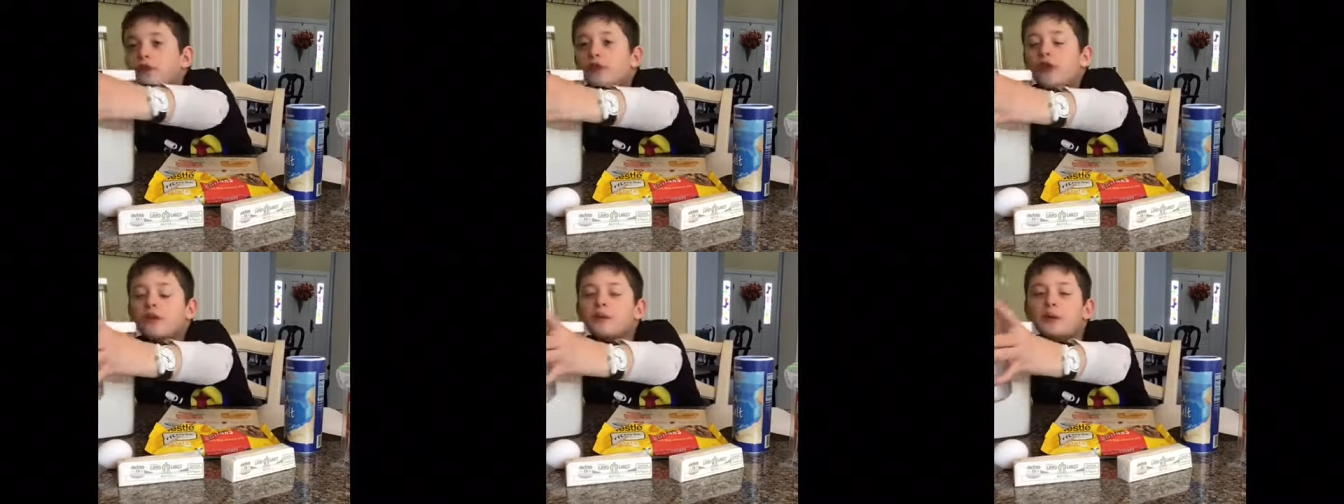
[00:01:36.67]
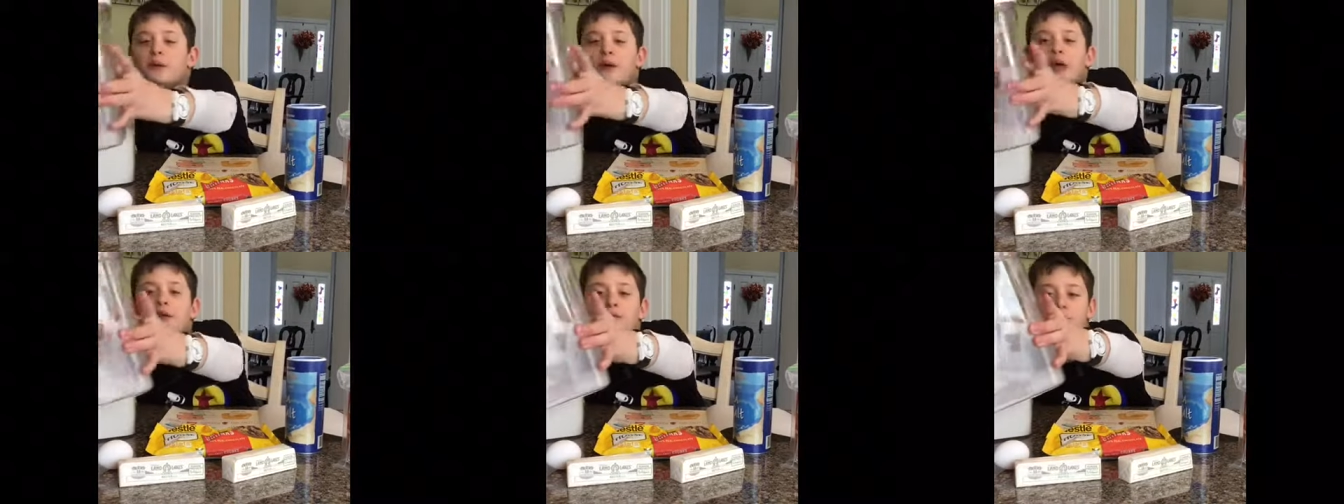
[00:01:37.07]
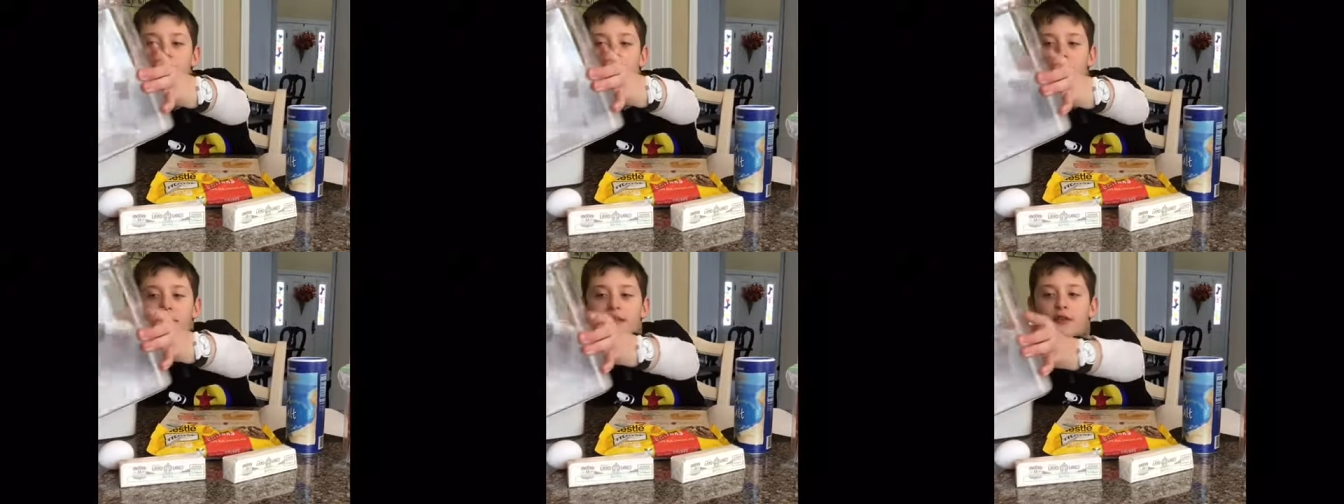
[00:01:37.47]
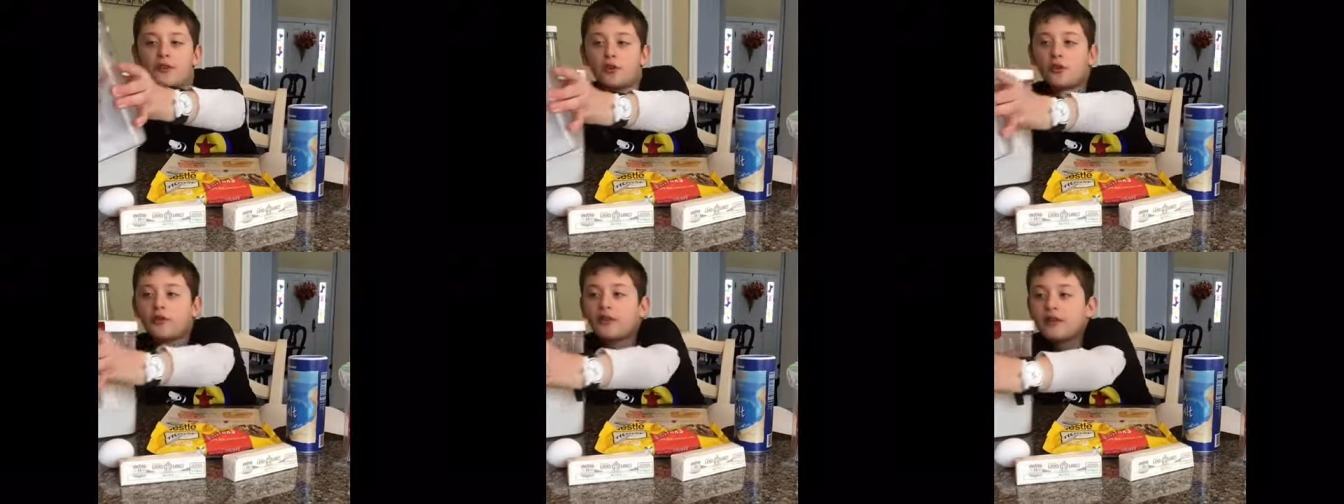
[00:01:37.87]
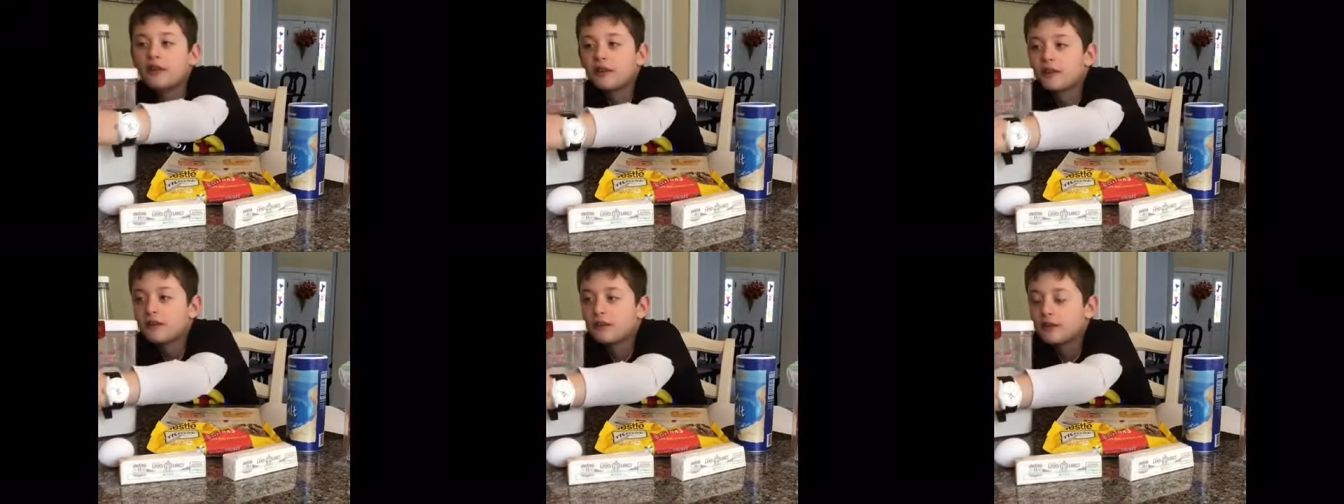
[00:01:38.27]
Trust me, we have more than just
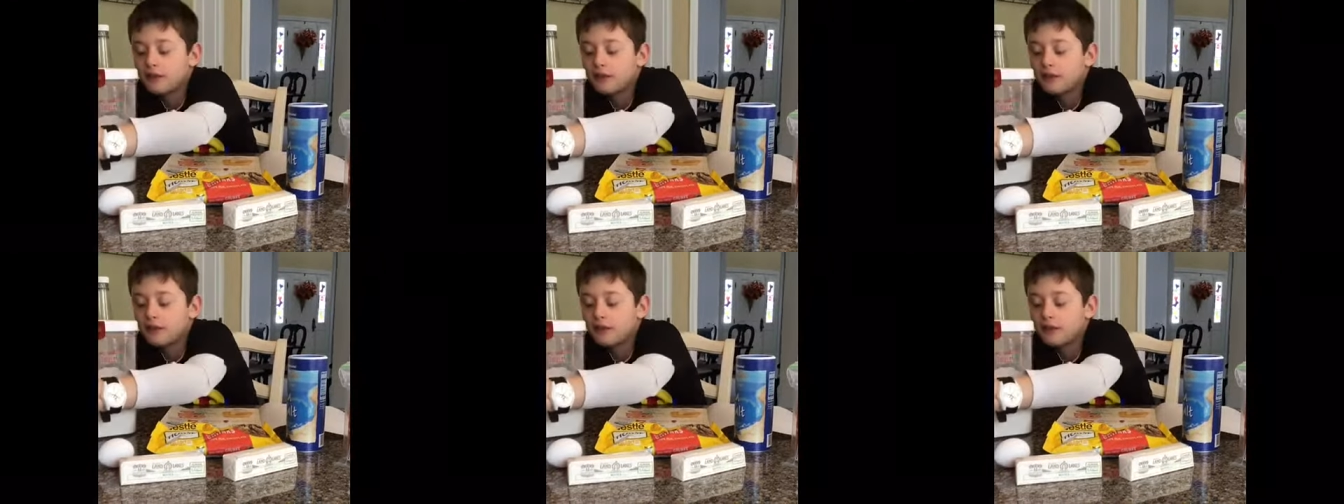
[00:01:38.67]
this.